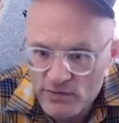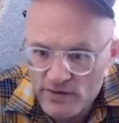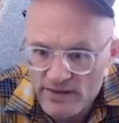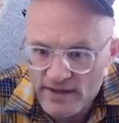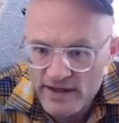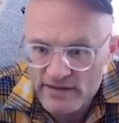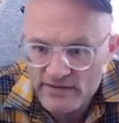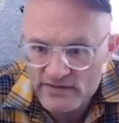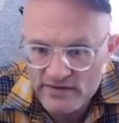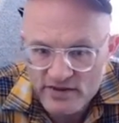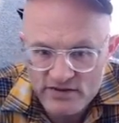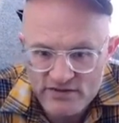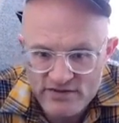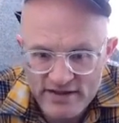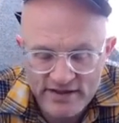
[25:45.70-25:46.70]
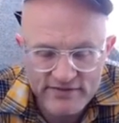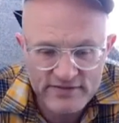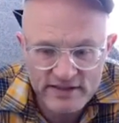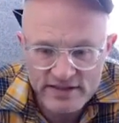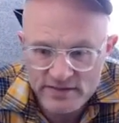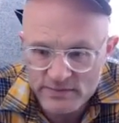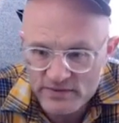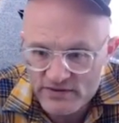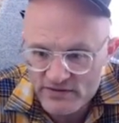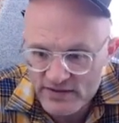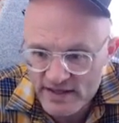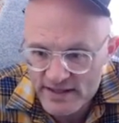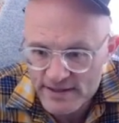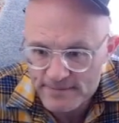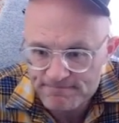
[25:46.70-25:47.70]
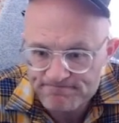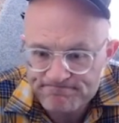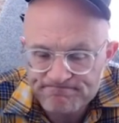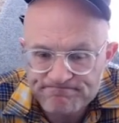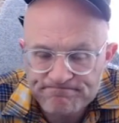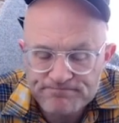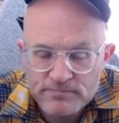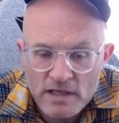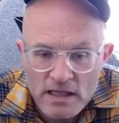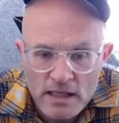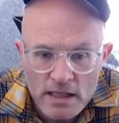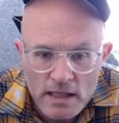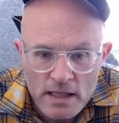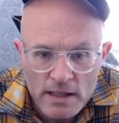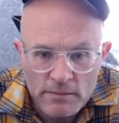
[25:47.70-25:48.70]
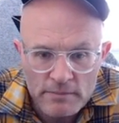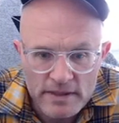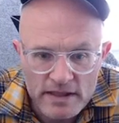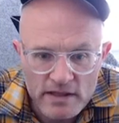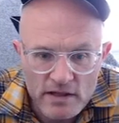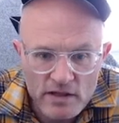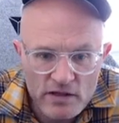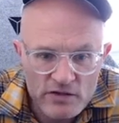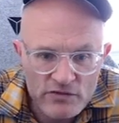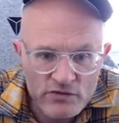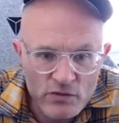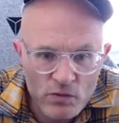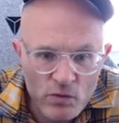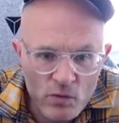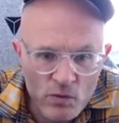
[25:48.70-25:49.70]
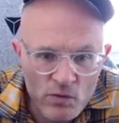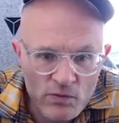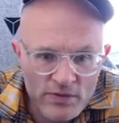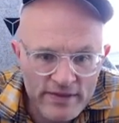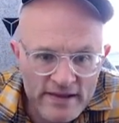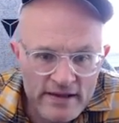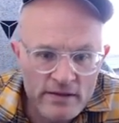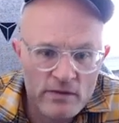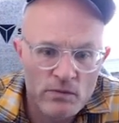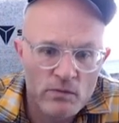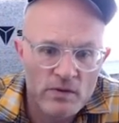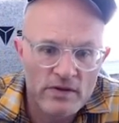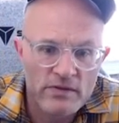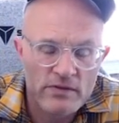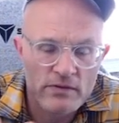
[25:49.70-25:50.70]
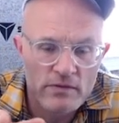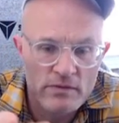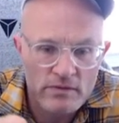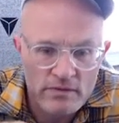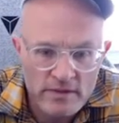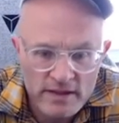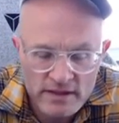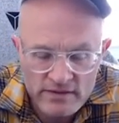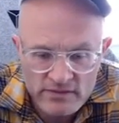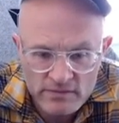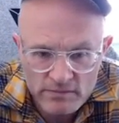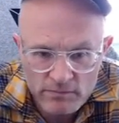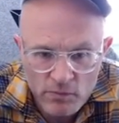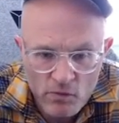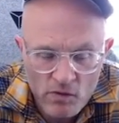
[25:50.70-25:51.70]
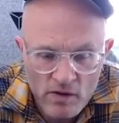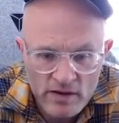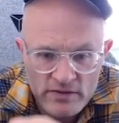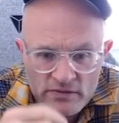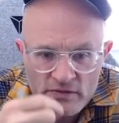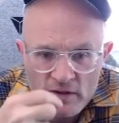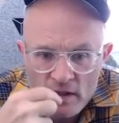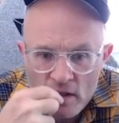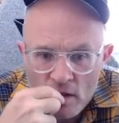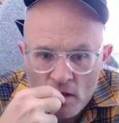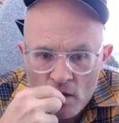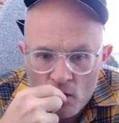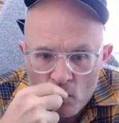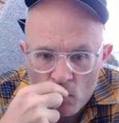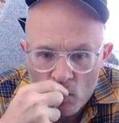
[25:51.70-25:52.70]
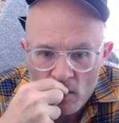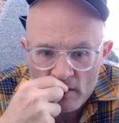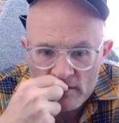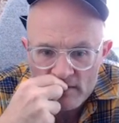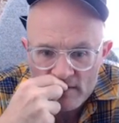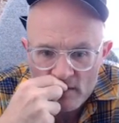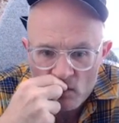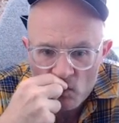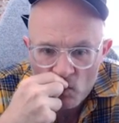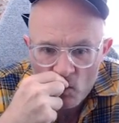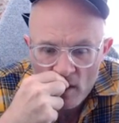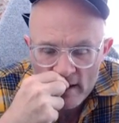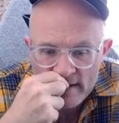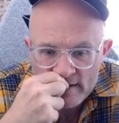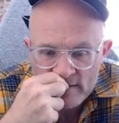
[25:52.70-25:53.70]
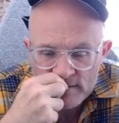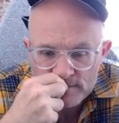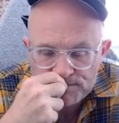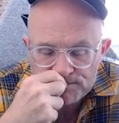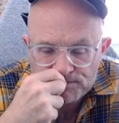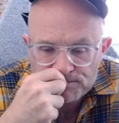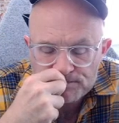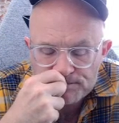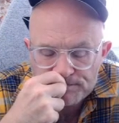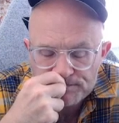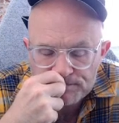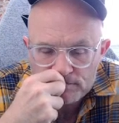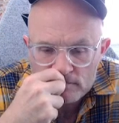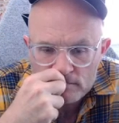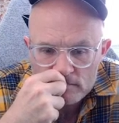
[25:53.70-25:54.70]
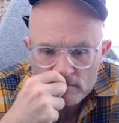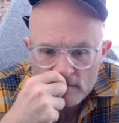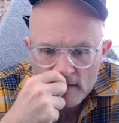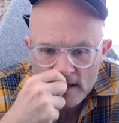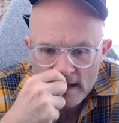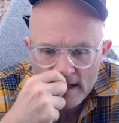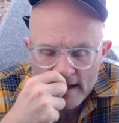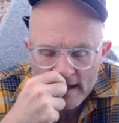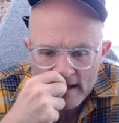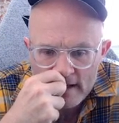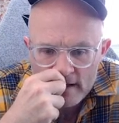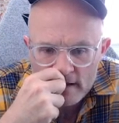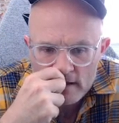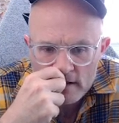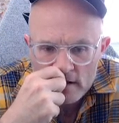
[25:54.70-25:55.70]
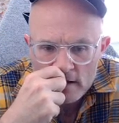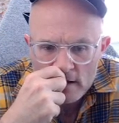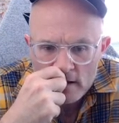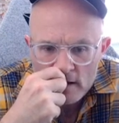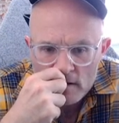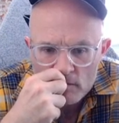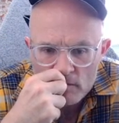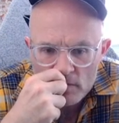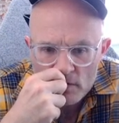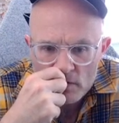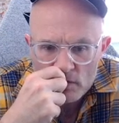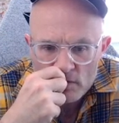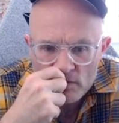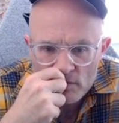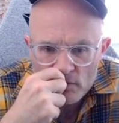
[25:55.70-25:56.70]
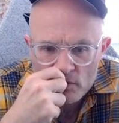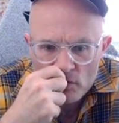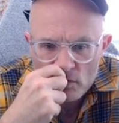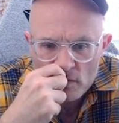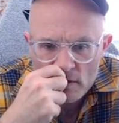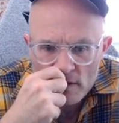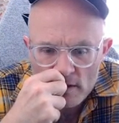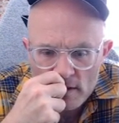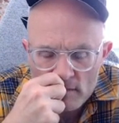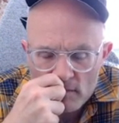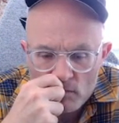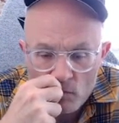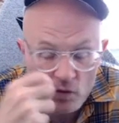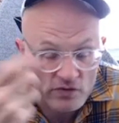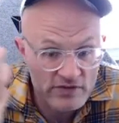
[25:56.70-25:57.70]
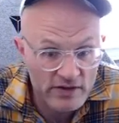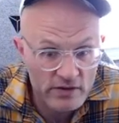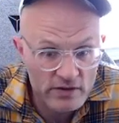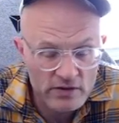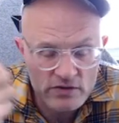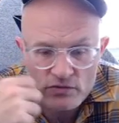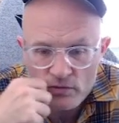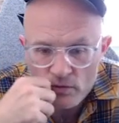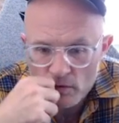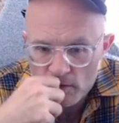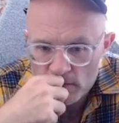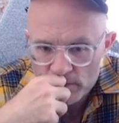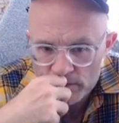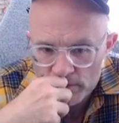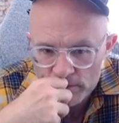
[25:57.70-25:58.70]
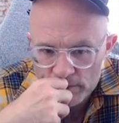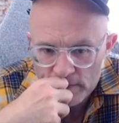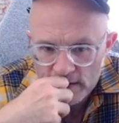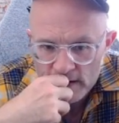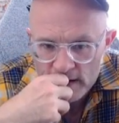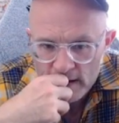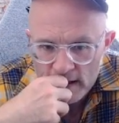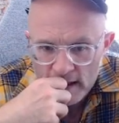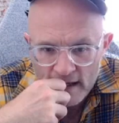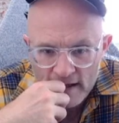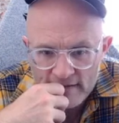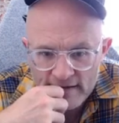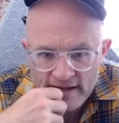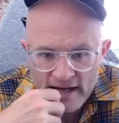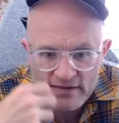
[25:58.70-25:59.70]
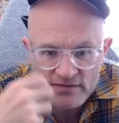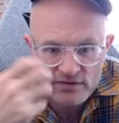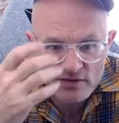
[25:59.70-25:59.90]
it as such, definitely a mistake. Because the whole thing with these pawns was that white had beautiful, more center control. And then after